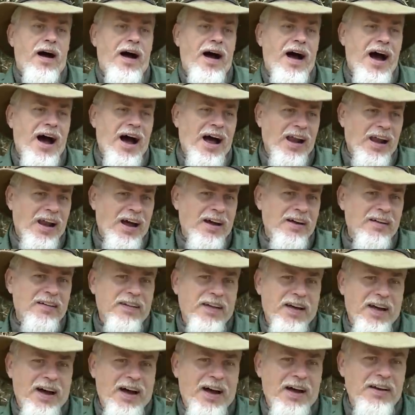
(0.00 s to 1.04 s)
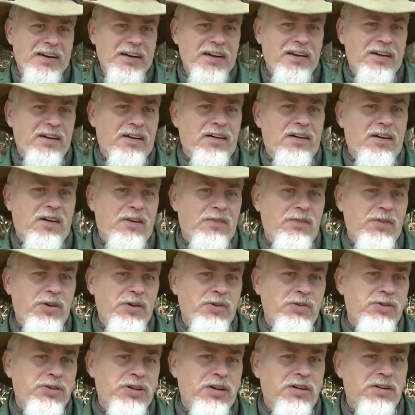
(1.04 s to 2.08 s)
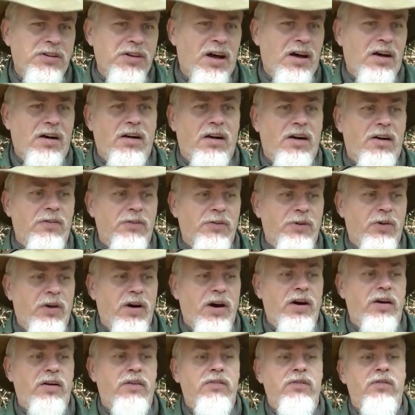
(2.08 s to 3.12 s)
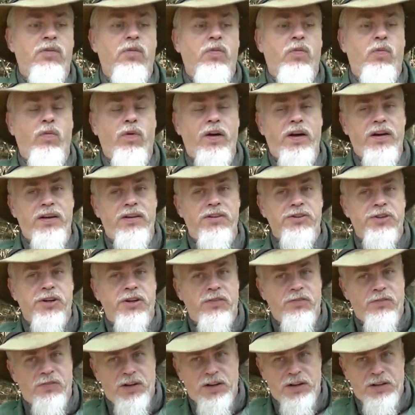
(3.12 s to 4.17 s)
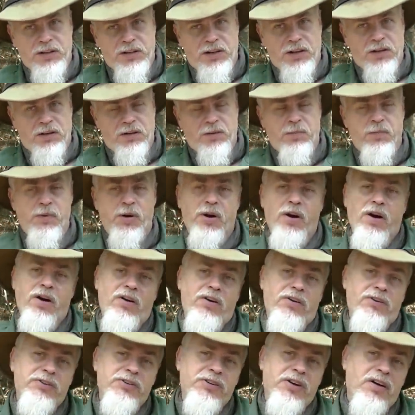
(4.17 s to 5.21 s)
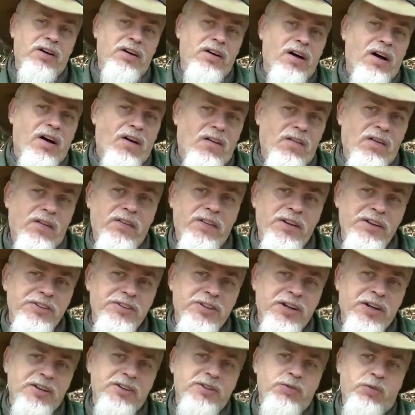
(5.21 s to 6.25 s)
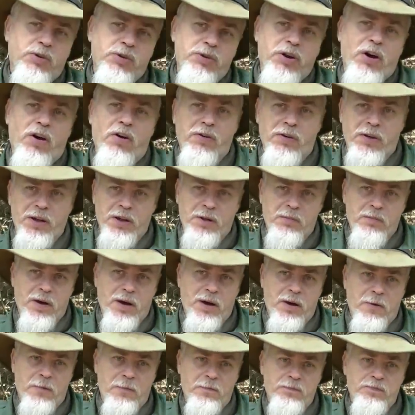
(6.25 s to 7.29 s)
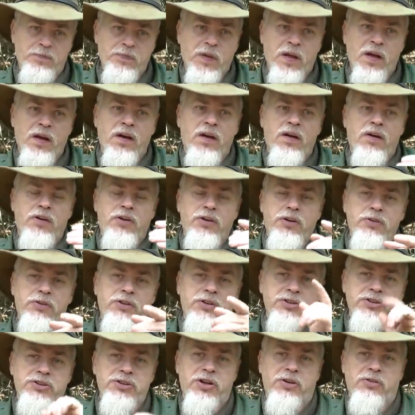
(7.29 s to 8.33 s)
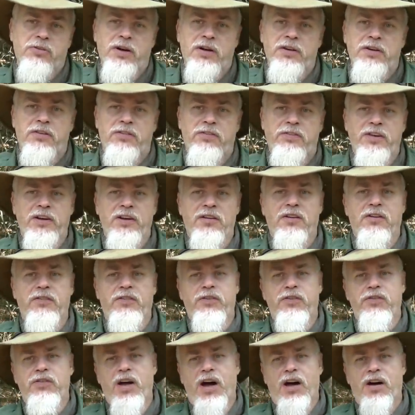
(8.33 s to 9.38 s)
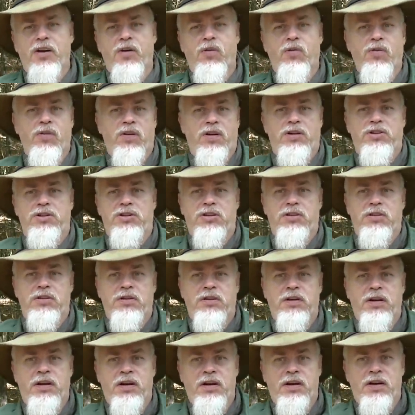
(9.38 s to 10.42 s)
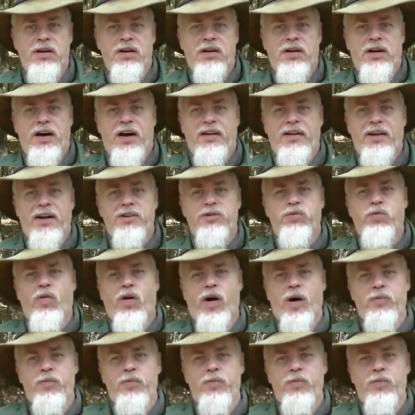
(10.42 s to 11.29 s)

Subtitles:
I like the idea of using a toggle off the ground when it's convenient, because all of these things that we're talking about you can generate in the field if you've got cordage. And that's what